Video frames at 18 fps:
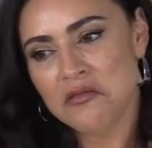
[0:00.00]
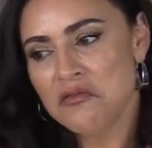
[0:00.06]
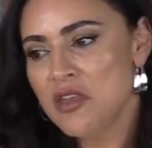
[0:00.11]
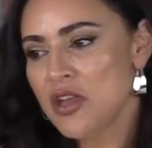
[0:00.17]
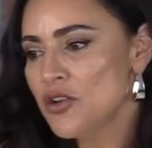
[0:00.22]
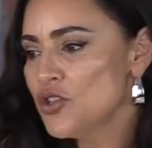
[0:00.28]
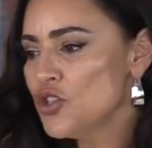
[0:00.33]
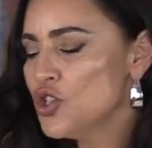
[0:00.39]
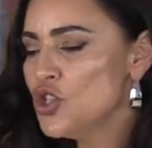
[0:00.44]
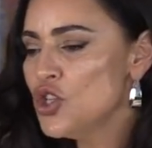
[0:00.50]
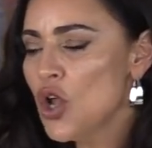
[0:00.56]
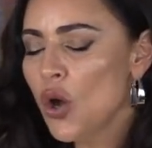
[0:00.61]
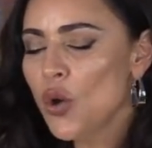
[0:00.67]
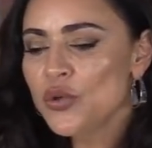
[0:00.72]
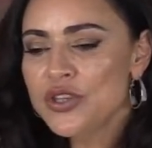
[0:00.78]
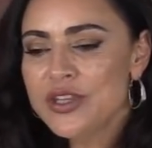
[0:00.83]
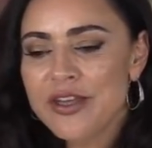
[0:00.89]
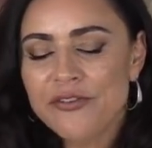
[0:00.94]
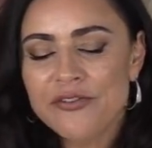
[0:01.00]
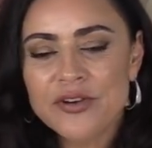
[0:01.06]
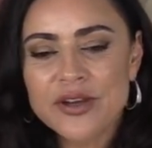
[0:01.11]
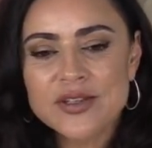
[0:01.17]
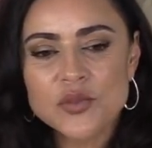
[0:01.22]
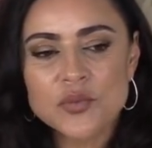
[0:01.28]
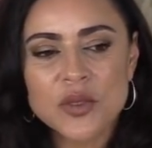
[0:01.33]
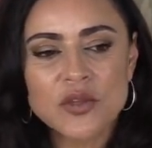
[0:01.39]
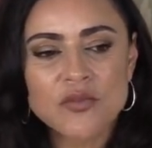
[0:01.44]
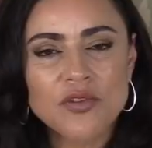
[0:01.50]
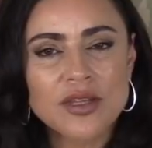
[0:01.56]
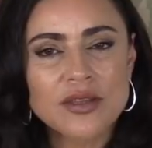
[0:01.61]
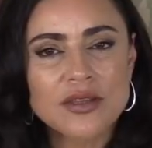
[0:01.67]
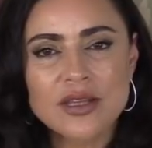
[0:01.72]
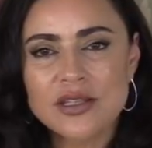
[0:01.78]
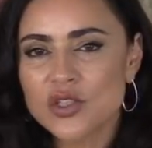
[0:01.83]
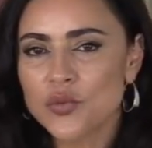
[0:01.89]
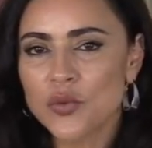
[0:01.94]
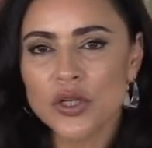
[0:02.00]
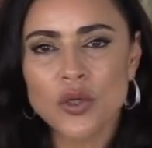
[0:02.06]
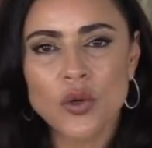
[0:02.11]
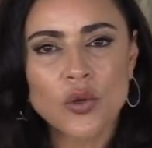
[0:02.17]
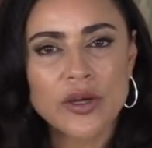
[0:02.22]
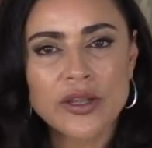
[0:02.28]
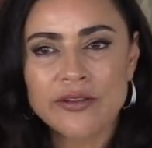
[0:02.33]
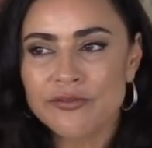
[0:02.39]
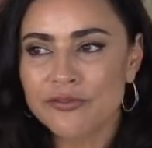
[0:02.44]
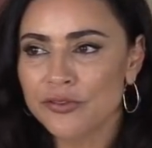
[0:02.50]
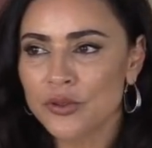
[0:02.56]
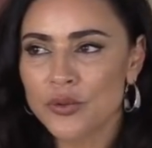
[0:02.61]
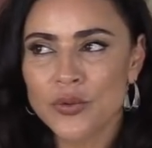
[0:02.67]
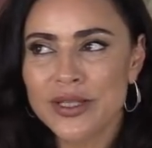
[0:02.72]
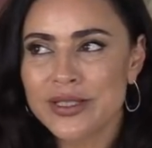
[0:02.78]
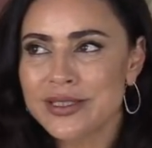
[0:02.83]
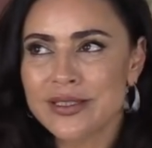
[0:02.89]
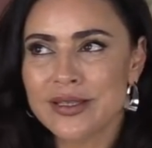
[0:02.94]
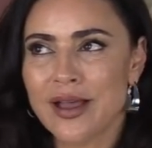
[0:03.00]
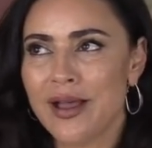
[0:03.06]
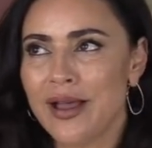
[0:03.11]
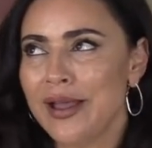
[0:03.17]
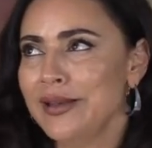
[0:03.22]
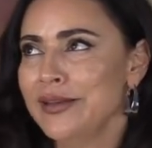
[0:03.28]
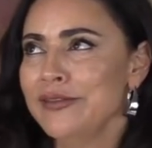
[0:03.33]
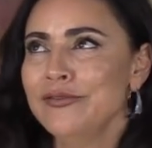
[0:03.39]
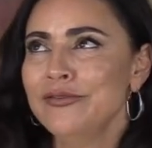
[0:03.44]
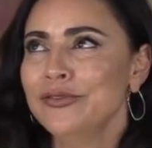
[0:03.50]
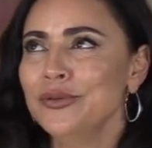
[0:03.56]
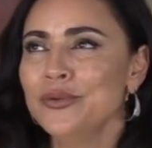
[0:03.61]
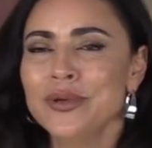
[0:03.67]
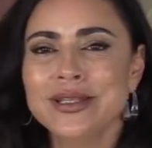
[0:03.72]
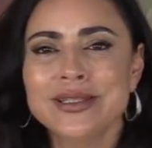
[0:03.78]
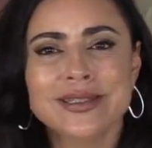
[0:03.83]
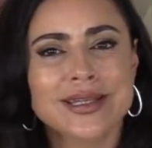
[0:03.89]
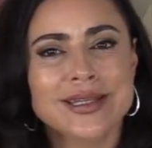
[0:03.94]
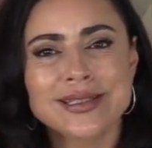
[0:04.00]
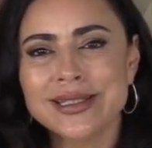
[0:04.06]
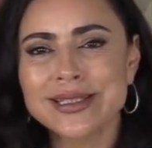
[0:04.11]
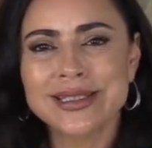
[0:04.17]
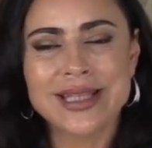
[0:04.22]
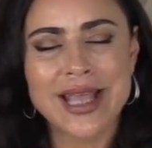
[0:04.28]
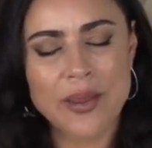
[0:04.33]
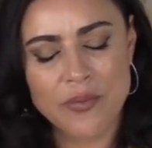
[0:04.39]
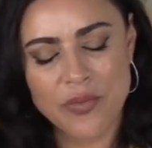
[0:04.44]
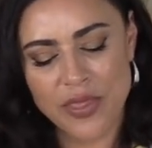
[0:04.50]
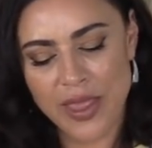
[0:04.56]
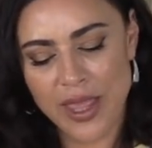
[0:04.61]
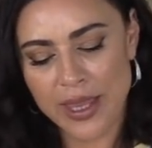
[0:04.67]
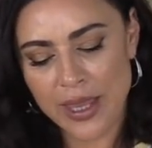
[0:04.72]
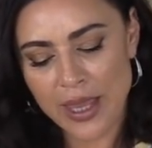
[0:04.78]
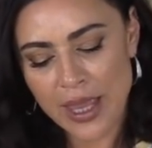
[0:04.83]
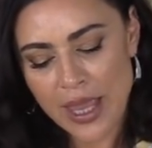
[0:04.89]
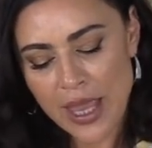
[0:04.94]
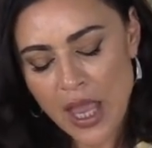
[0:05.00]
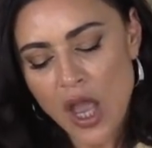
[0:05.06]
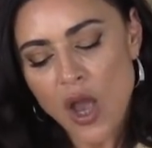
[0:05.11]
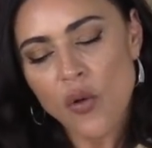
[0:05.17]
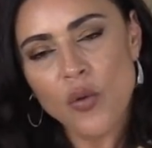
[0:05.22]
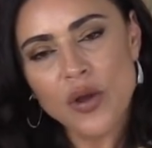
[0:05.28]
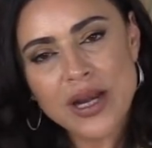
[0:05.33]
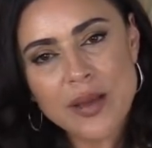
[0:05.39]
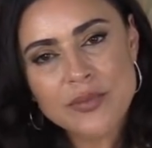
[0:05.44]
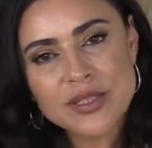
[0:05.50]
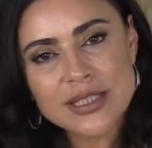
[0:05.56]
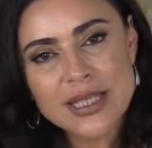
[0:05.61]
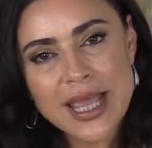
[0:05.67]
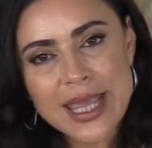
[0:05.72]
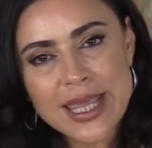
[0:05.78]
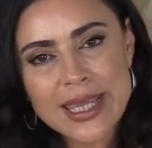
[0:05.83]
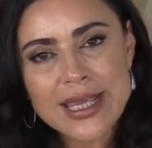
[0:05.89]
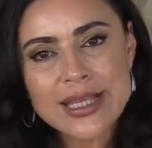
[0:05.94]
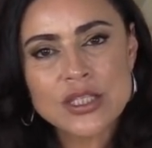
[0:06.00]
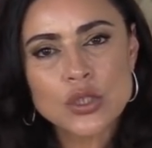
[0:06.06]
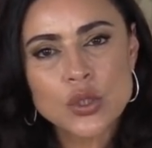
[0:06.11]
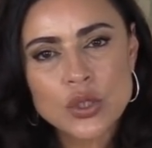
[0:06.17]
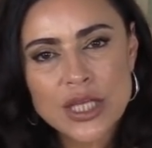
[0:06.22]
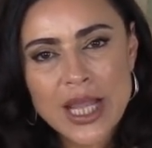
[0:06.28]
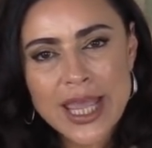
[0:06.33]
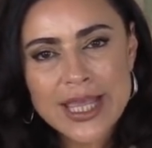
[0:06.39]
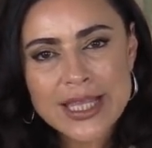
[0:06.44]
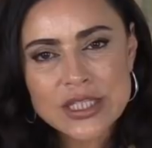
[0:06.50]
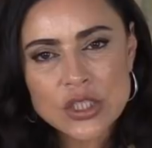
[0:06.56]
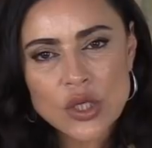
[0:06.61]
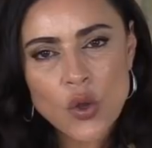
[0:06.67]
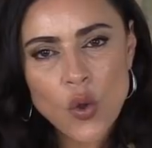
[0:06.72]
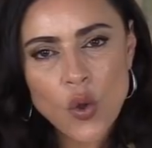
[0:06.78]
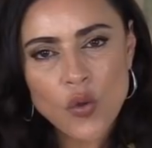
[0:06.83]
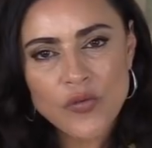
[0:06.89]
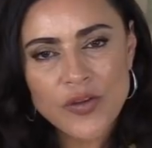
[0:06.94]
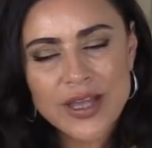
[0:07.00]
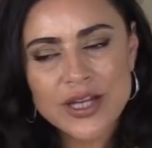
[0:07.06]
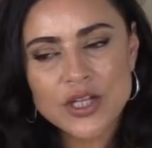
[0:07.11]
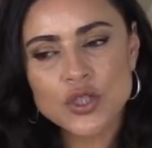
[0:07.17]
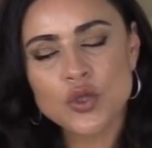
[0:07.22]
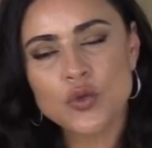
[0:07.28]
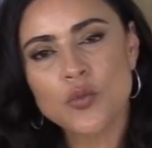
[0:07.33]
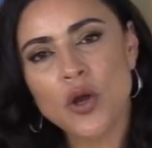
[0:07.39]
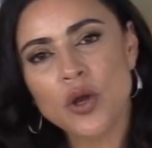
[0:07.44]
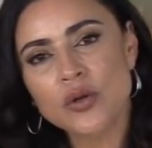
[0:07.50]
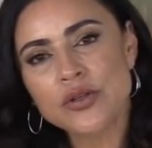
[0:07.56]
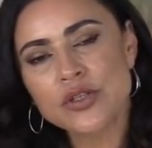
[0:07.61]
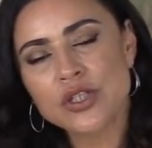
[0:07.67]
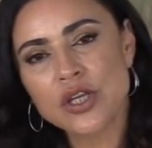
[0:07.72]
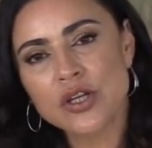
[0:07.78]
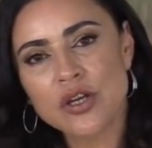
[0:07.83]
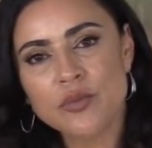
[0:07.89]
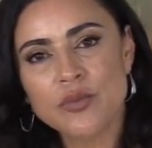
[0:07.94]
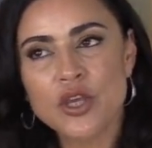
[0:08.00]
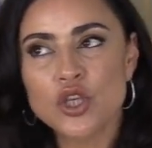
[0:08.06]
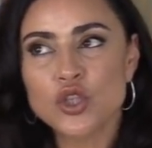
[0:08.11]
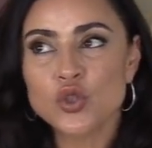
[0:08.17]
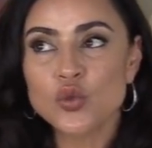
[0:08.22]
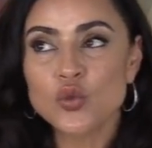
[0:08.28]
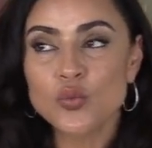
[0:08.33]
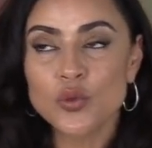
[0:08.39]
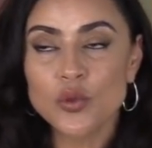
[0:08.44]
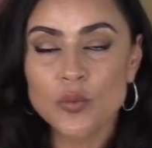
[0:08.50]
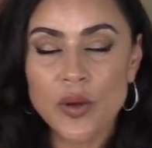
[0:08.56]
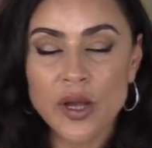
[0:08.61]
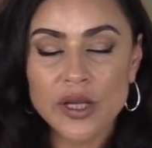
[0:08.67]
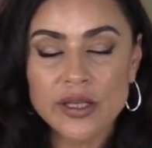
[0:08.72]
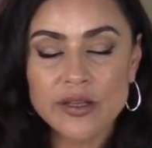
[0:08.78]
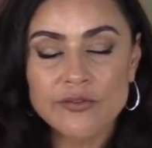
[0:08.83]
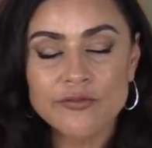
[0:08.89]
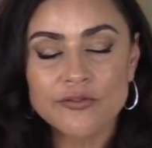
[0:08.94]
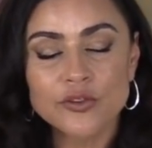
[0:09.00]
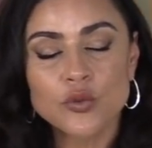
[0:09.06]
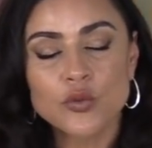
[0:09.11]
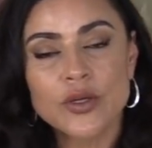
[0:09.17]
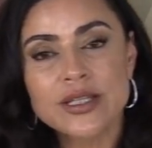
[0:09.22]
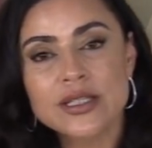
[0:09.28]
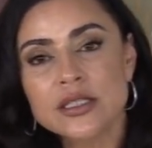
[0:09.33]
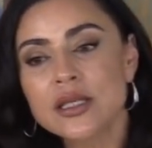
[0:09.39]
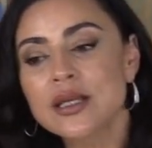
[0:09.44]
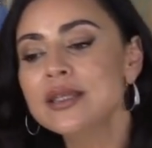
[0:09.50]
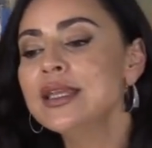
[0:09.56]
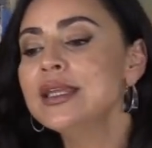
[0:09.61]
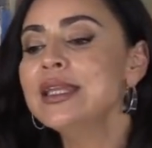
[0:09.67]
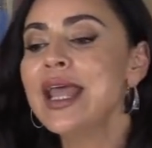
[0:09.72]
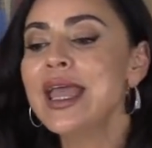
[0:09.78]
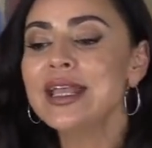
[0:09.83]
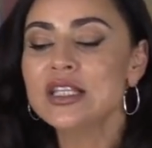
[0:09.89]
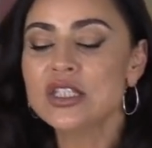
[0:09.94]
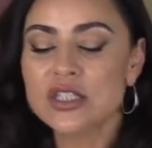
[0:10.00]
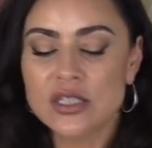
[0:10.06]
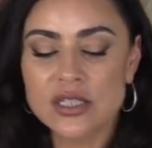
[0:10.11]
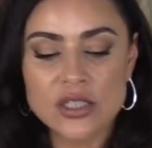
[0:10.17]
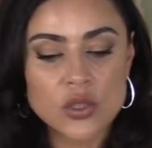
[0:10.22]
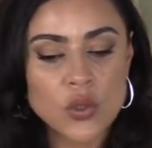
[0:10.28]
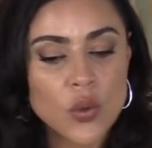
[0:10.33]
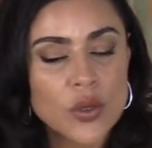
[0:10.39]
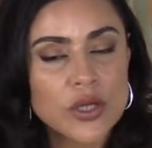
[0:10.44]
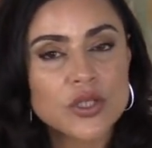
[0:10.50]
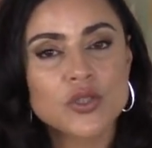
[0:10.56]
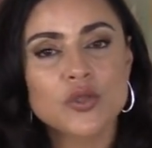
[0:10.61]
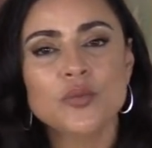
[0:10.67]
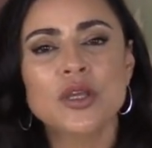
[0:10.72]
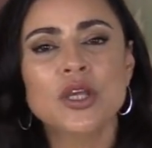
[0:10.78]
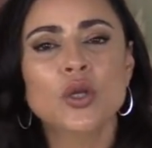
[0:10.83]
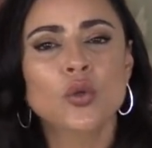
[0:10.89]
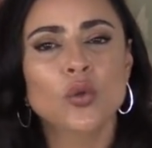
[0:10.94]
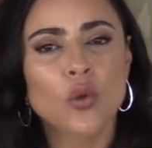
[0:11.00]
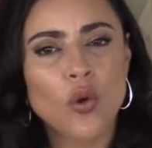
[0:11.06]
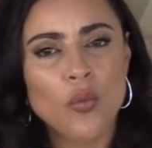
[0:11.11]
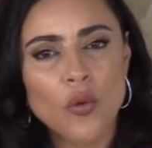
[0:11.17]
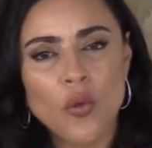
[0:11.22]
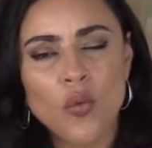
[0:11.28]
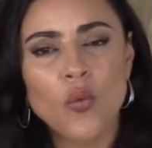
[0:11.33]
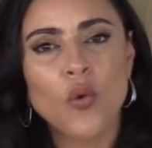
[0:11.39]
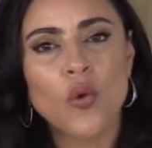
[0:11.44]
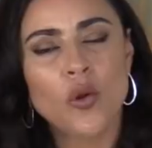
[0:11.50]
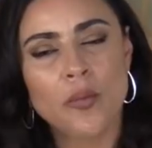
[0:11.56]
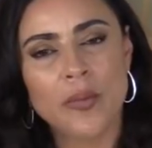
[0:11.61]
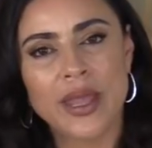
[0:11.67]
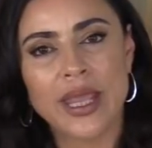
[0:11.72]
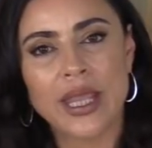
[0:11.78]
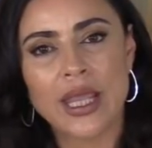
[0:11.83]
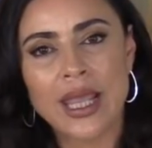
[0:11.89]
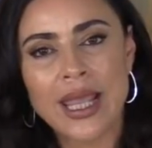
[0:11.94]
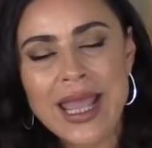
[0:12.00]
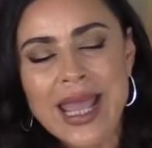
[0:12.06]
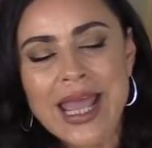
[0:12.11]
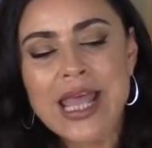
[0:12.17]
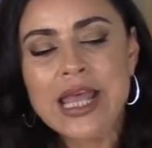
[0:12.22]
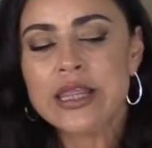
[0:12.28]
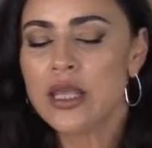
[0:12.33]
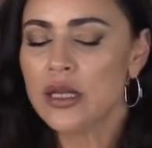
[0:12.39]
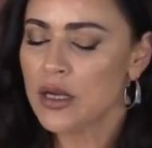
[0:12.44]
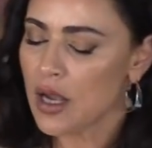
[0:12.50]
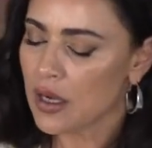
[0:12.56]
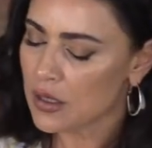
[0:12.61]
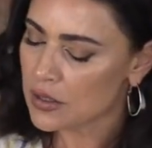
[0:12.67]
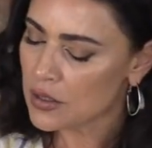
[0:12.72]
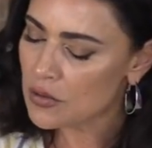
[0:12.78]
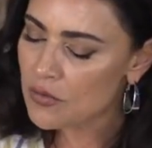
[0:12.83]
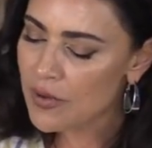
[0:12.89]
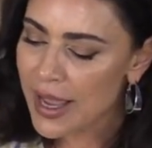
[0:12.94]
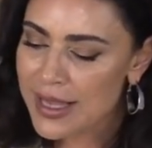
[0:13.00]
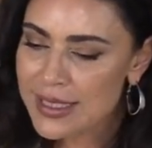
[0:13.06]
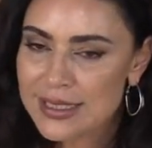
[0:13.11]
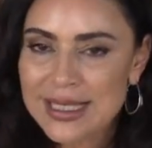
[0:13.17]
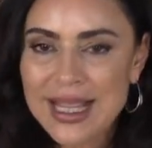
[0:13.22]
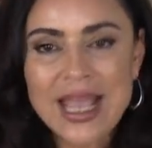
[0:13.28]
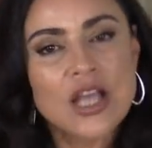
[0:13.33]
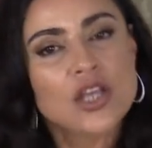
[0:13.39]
There's no difference between this one or influenza. And influenza is the same thing. What I'm saying is today is COVID, tomorrow is going to be a superbug influenza, the next is going to be global warming. They're not going to rest.